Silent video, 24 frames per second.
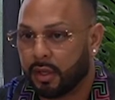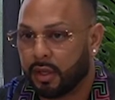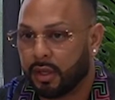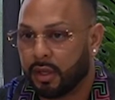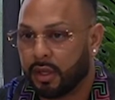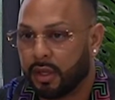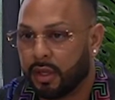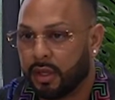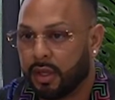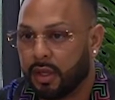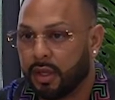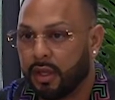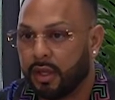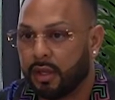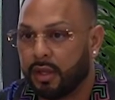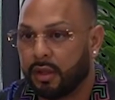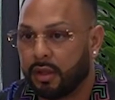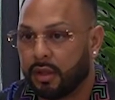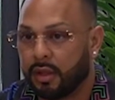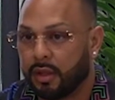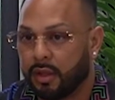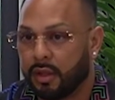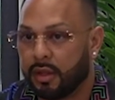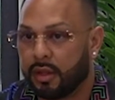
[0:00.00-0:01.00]
he
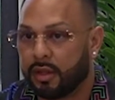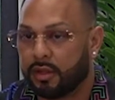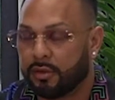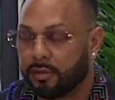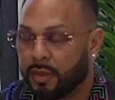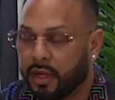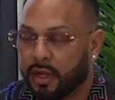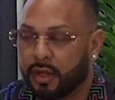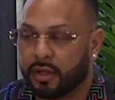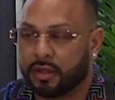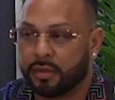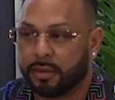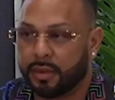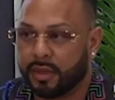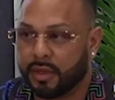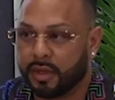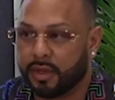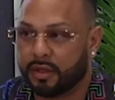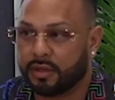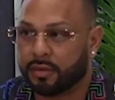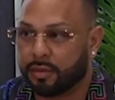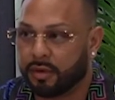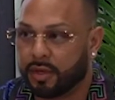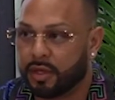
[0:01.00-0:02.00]
is my ultimate
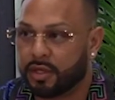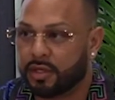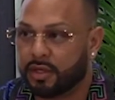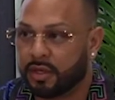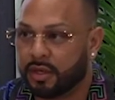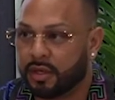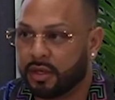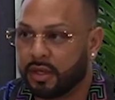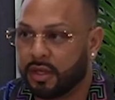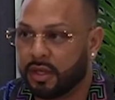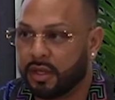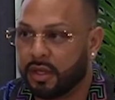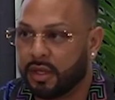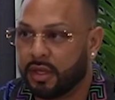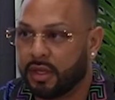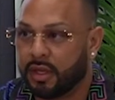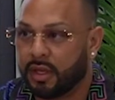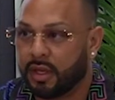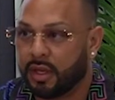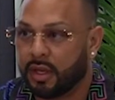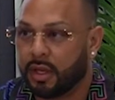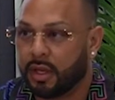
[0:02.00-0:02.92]
inspiration. He